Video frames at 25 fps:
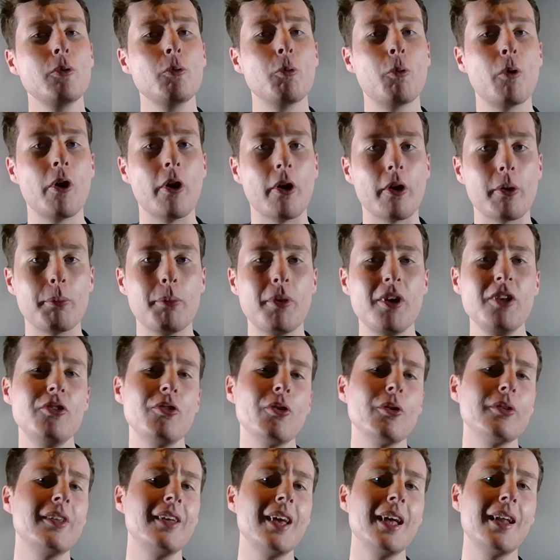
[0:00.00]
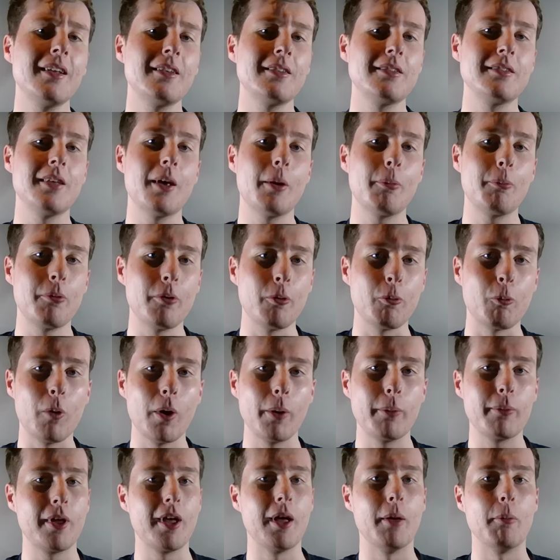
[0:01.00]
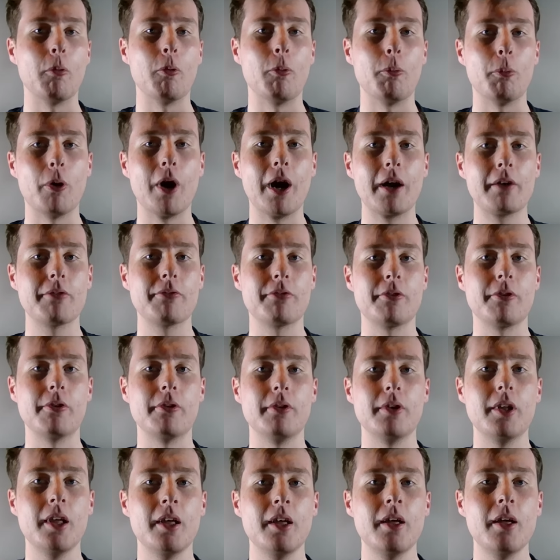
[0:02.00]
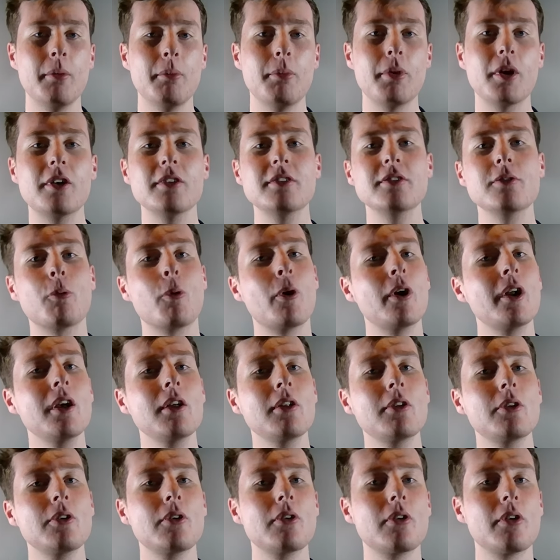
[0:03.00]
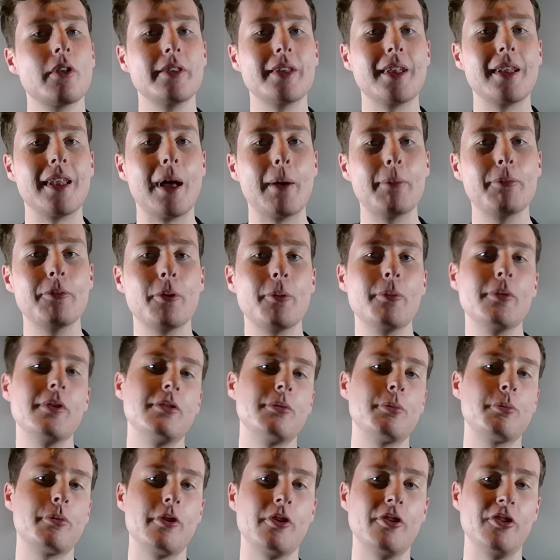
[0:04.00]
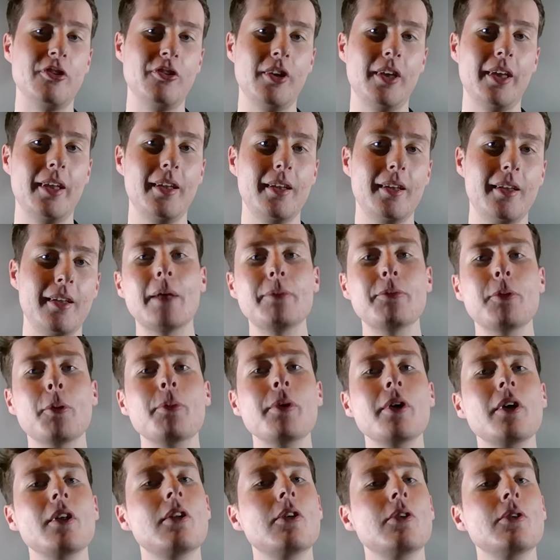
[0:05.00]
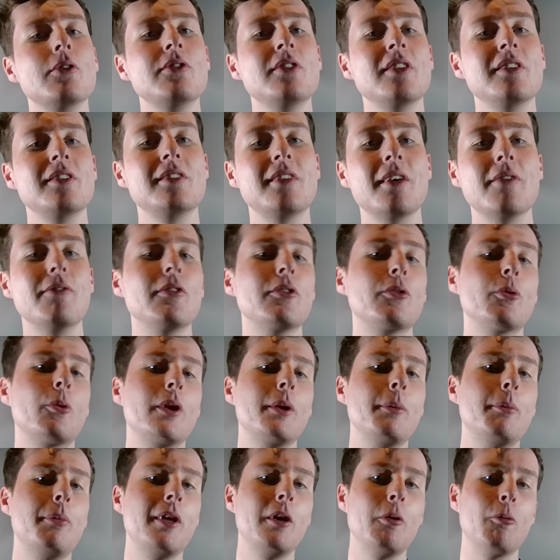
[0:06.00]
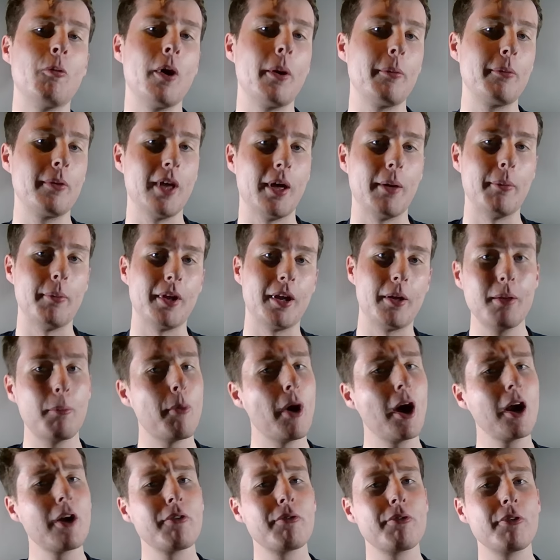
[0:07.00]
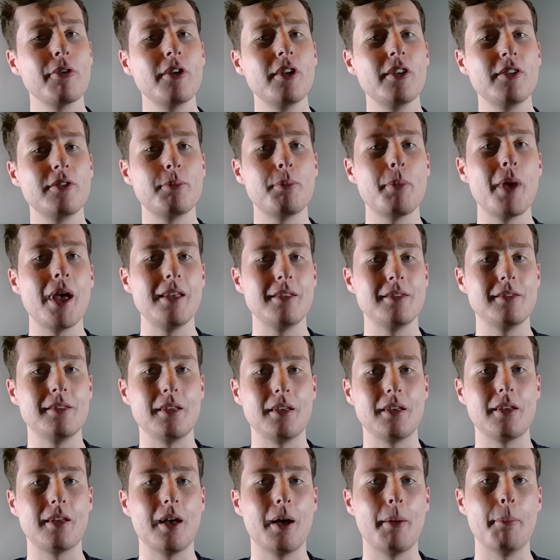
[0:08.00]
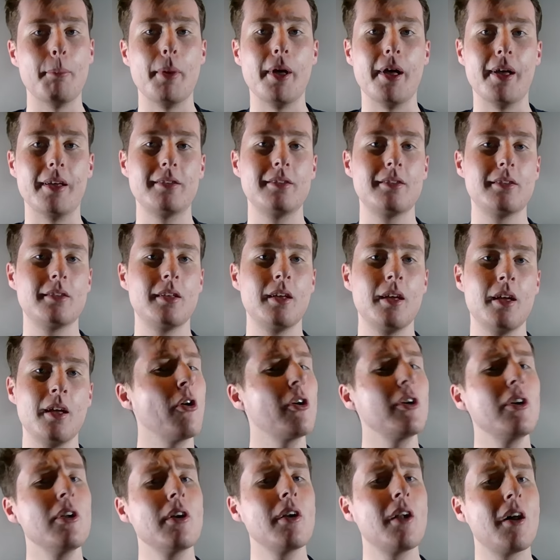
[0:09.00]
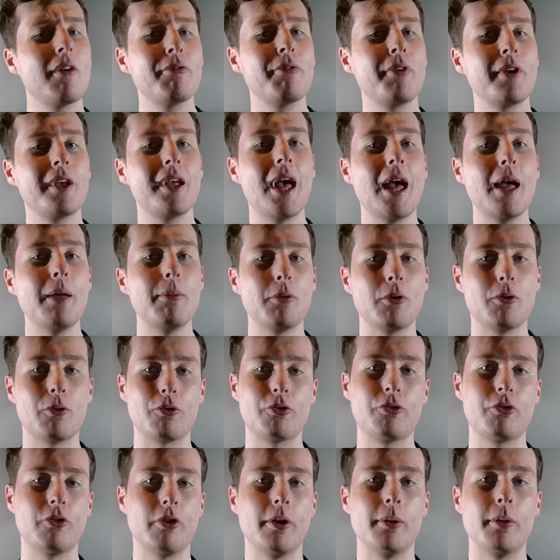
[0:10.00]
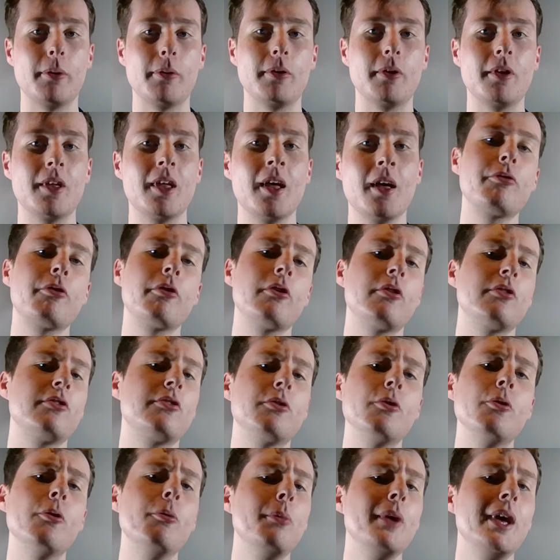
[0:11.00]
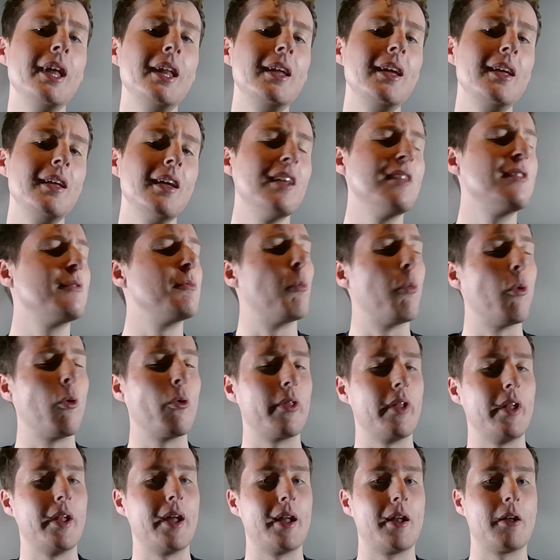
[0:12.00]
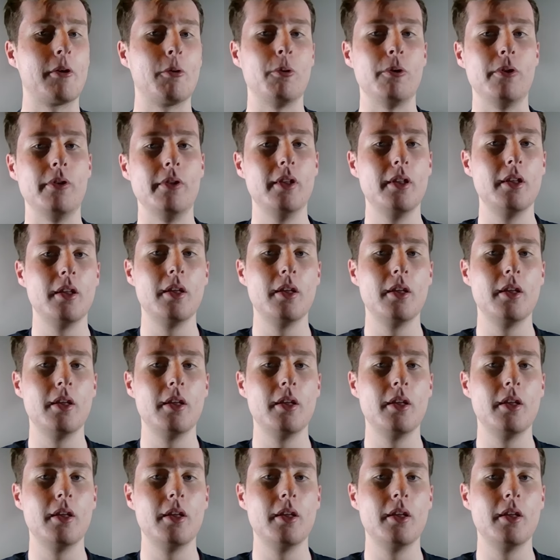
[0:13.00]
or you work, be sure to get a separate webcam or microphone, because the one included on the laptop is pretty f***. The laptop includes a seven twenty p webcam, and the microphone is basic at best. Not good enough for gaming or streaming, but for a Zoom meeting, it's more than adequate.